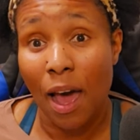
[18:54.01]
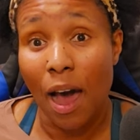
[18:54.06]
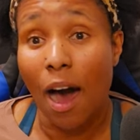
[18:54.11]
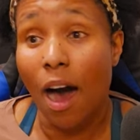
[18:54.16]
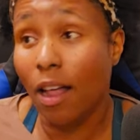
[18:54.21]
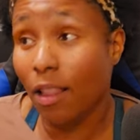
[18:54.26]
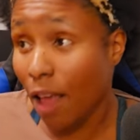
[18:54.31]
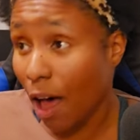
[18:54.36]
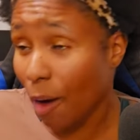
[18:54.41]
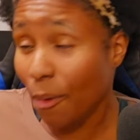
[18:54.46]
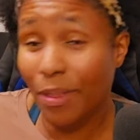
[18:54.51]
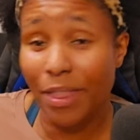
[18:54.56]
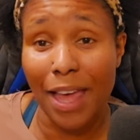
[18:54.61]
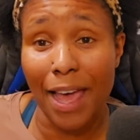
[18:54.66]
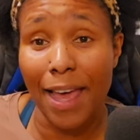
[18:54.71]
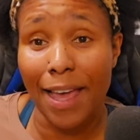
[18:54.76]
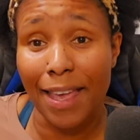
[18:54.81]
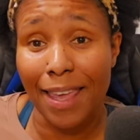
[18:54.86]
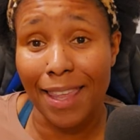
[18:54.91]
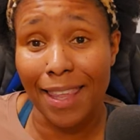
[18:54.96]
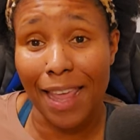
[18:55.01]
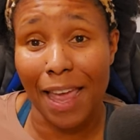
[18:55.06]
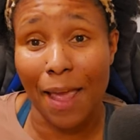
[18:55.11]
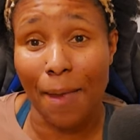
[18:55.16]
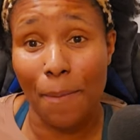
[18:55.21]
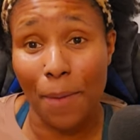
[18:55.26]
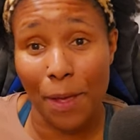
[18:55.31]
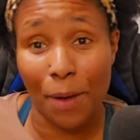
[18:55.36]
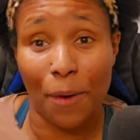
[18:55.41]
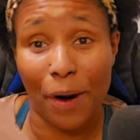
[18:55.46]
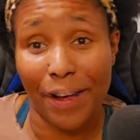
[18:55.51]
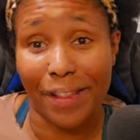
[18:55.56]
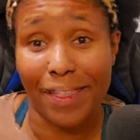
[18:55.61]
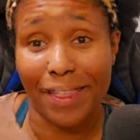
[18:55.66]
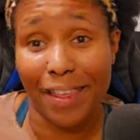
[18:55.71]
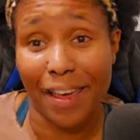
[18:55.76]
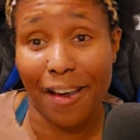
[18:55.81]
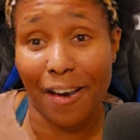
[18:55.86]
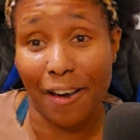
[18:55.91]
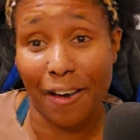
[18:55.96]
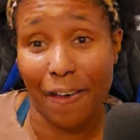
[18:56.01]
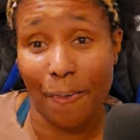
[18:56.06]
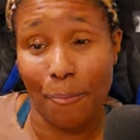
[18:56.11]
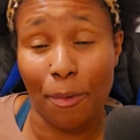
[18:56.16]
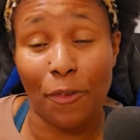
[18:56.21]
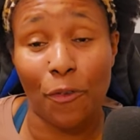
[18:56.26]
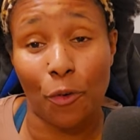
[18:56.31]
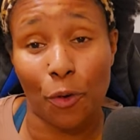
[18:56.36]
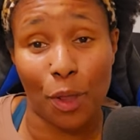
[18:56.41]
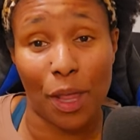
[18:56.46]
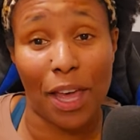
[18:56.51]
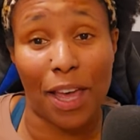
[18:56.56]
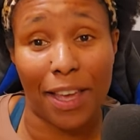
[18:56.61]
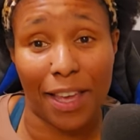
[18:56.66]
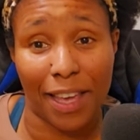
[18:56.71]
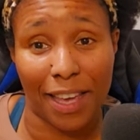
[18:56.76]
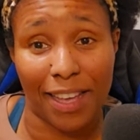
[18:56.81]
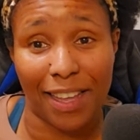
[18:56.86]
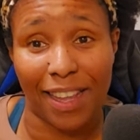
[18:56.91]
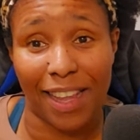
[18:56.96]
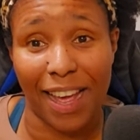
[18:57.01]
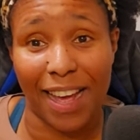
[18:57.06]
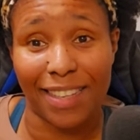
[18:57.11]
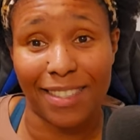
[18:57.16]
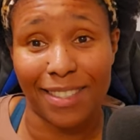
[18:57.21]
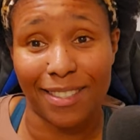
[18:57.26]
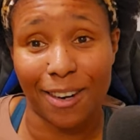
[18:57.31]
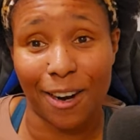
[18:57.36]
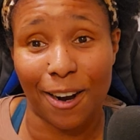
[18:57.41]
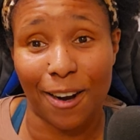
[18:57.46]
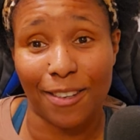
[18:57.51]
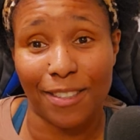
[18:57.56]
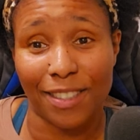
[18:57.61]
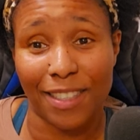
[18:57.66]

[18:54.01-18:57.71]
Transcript: along with the etiquette lady being right there before the etiquette class starts.